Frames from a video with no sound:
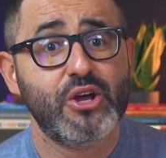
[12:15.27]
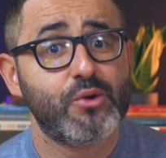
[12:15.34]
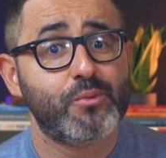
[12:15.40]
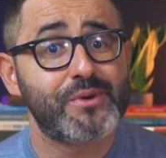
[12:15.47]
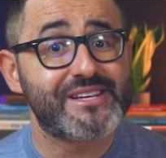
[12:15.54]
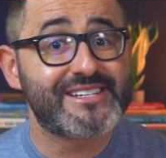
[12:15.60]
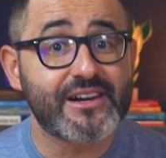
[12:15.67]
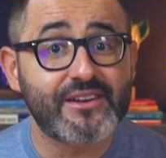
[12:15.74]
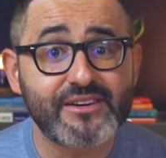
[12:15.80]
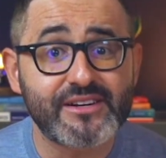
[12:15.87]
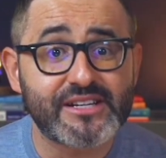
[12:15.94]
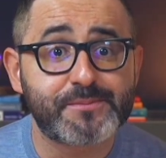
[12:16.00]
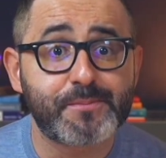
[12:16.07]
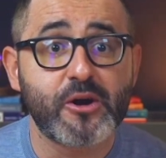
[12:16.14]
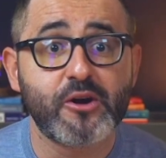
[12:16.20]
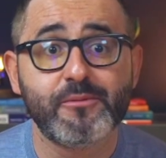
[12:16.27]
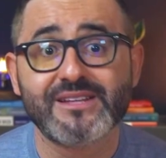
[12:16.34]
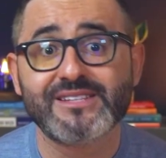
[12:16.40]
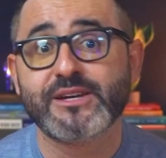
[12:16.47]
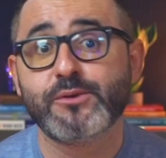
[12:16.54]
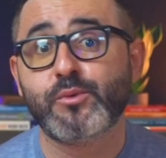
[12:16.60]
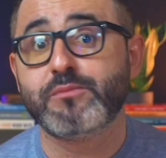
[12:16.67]
We started
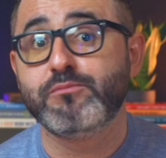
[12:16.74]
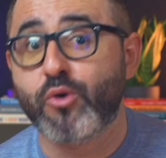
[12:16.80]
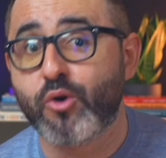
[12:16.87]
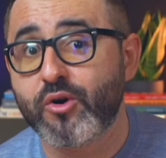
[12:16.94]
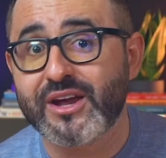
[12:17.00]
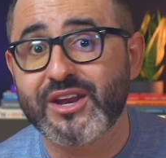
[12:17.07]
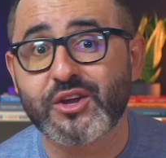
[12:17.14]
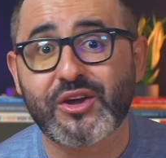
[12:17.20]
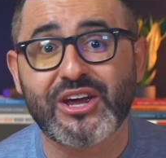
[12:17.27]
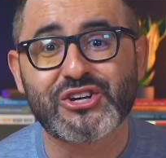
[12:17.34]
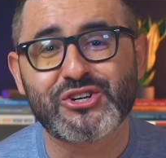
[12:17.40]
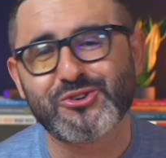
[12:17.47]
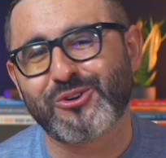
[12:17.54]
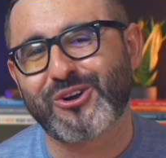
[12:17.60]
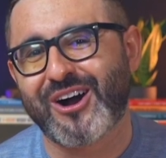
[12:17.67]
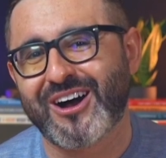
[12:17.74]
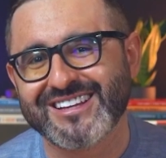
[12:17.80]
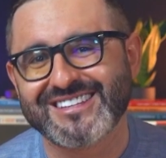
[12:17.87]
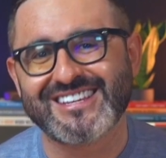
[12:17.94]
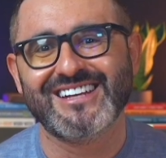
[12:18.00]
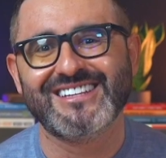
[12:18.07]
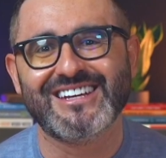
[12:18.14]
experimenting with more educational
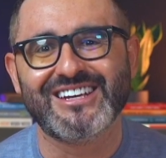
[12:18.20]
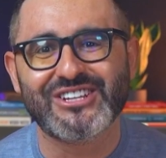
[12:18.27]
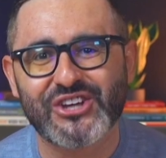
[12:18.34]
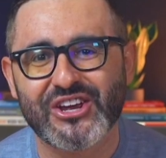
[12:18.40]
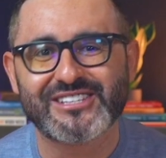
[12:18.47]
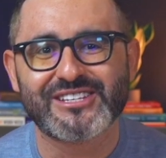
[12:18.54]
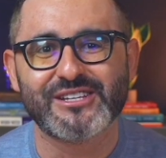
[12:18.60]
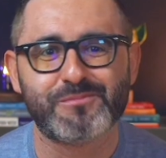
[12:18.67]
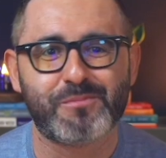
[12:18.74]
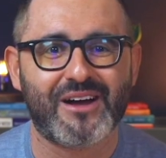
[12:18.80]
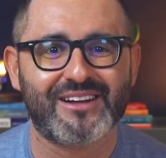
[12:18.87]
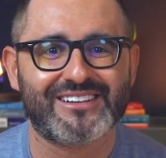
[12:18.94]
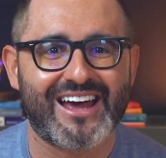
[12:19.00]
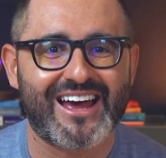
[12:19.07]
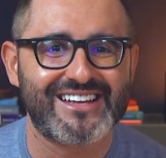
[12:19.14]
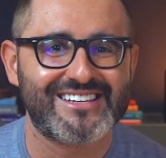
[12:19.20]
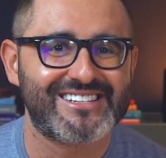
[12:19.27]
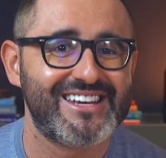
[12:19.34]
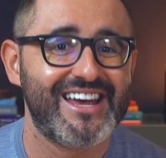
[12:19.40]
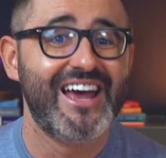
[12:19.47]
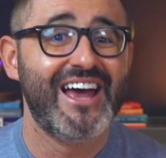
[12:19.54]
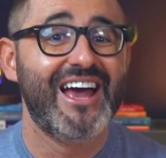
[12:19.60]
content in Jason's
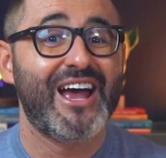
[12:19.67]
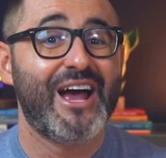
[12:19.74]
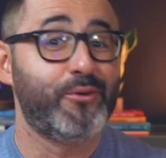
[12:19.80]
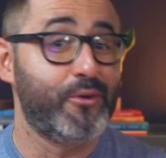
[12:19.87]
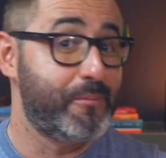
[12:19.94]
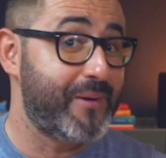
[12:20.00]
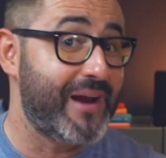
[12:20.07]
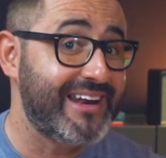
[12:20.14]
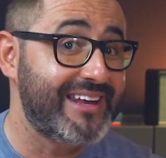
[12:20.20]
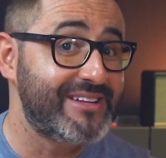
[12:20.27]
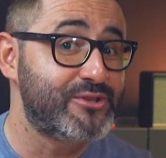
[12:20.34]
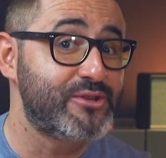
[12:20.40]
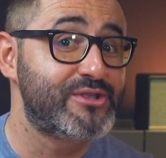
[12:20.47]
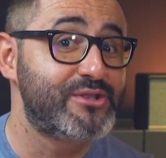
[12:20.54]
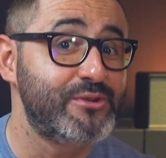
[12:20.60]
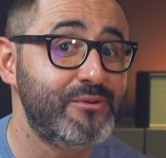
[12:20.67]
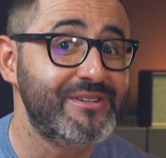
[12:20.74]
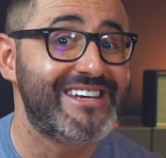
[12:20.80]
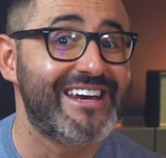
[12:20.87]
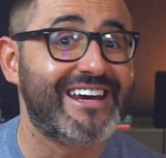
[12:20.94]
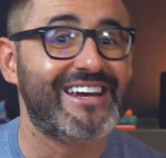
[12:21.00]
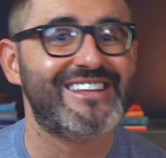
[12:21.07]
podcast and we're planning to soon
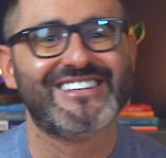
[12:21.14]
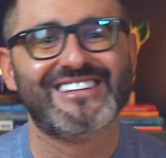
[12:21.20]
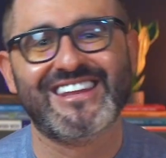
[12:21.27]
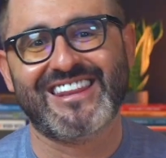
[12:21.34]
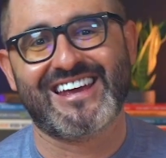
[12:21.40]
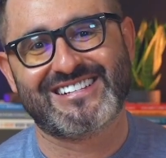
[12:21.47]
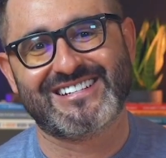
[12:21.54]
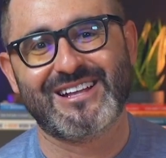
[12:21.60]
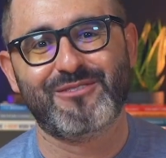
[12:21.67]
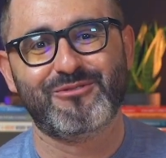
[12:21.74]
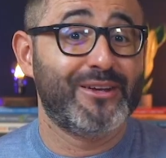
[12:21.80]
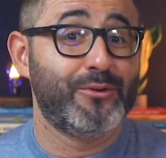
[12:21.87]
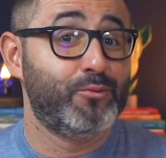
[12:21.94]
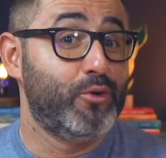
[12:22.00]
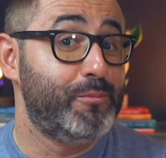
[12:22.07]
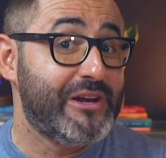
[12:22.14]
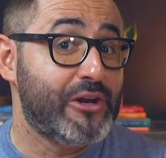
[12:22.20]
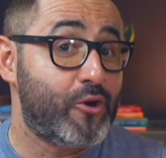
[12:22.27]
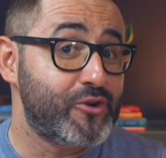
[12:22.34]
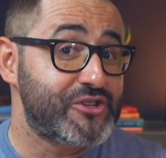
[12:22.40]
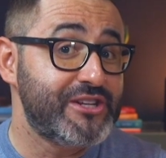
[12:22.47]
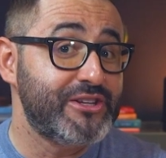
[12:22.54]
take it to the next level. We'll be
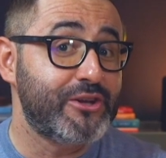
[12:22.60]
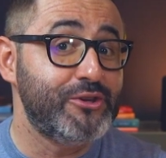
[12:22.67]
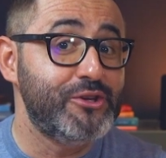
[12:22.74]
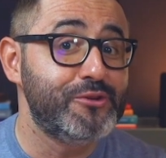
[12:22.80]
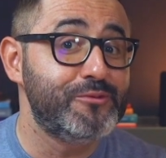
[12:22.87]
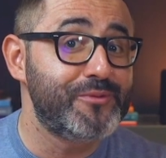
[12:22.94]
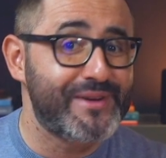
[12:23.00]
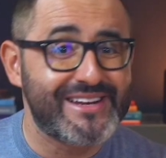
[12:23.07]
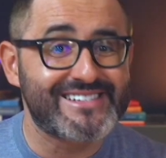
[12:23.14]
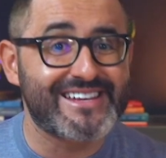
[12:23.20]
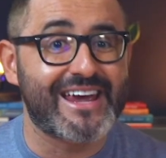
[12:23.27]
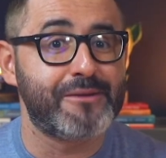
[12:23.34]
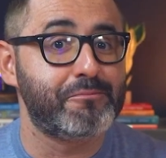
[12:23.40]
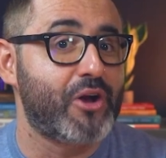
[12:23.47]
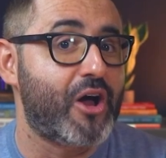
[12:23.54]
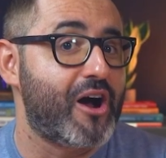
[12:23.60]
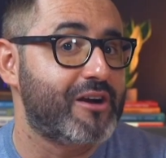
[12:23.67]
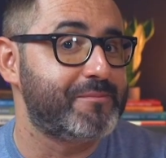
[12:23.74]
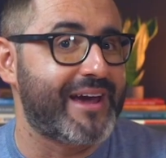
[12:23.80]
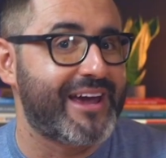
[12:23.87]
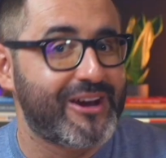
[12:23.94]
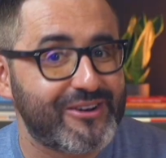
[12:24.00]
launching the new redesigned blog
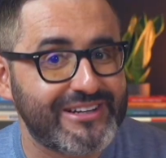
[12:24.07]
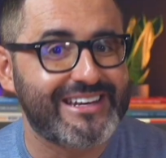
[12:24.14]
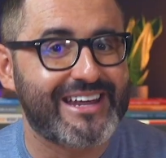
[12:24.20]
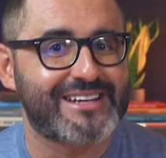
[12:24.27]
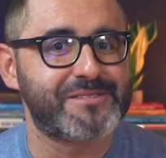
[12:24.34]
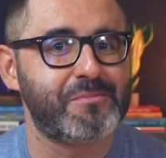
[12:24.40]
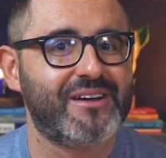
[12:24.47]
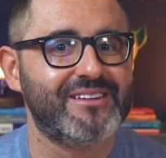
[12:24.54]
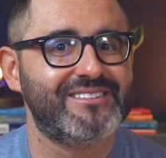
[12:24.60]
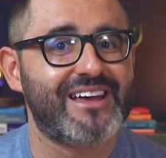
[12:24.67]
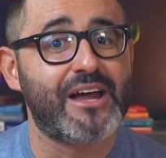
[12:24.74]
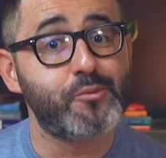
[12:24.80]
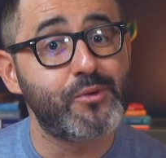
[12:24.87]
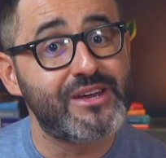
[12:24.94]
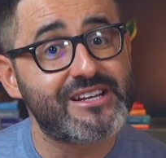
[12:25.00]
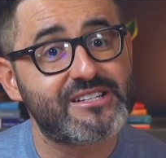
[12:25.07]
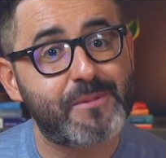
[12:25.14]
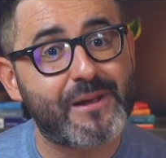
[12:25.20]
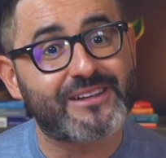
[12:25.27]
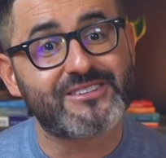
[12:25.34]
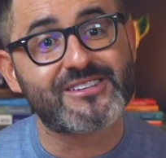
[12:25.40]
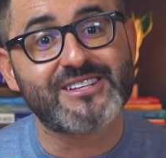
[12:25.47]
by early next month, and we
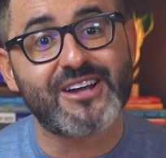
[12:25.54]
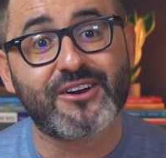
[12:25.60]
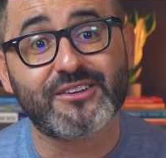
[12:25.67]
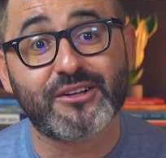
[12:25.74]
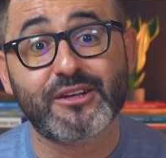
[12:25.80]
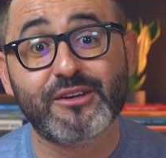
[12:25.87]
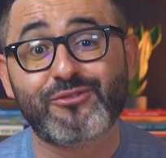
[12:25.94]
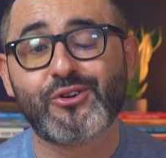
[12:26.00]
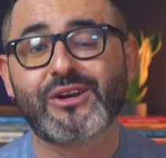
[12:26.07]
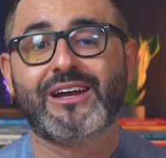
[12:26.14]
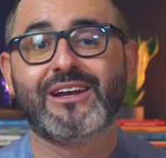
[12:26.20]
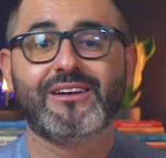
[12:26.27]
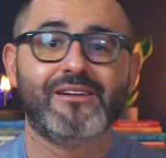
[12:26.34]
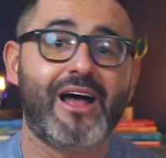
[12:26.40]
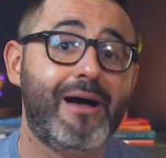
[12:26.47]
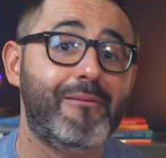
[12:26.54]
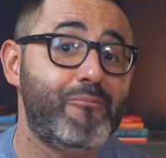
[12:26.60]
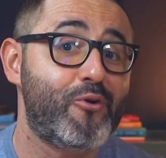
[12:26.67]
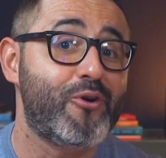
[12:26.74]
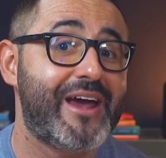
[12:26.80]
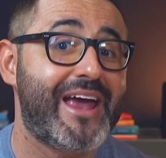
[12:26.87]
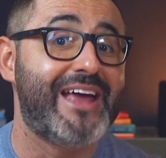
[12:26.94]
expect to start delivering a lot
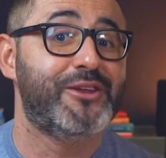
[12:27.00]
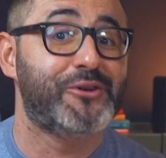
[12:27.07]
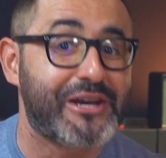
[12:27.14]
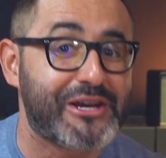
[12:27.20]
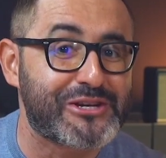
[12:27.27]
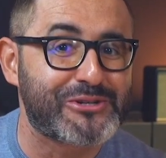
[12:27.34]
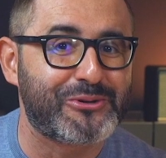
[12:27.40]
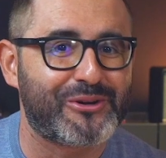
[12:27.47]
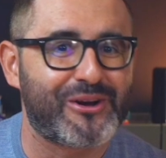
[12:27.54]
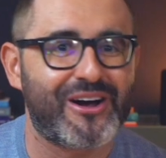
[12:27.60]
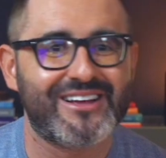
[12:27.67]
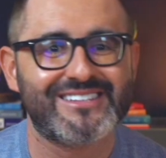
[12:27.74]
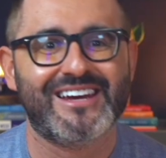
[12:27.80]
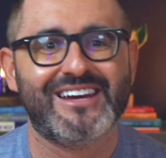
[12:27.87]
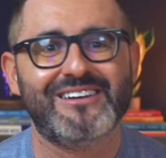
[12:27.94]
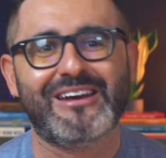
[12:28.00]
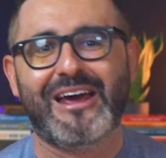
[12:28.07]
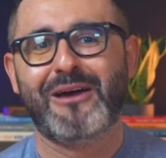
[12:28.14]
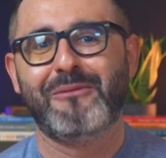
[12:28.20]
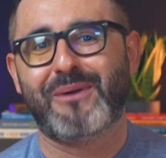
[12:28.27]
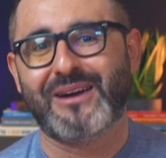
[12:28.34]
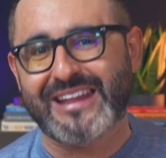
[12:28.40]
more educational content
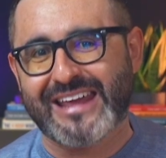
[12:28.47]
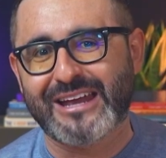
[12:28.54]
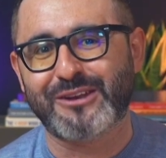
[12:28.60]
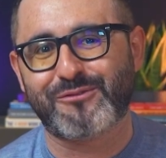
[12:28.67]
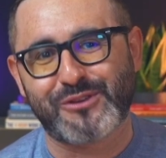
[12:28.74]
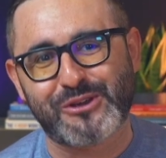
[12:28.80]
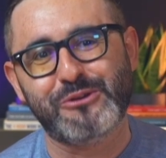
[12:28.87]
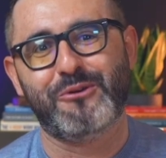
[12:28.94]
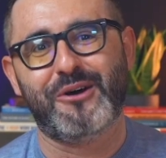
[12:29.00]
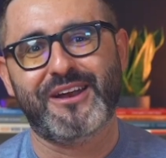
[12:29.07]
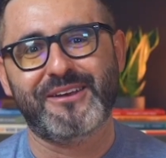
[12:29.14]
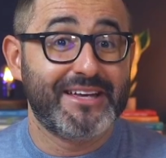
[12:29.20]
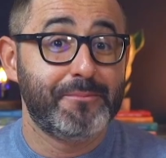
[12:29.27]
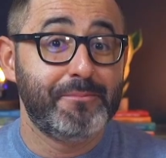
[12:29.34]
by the end of Q1.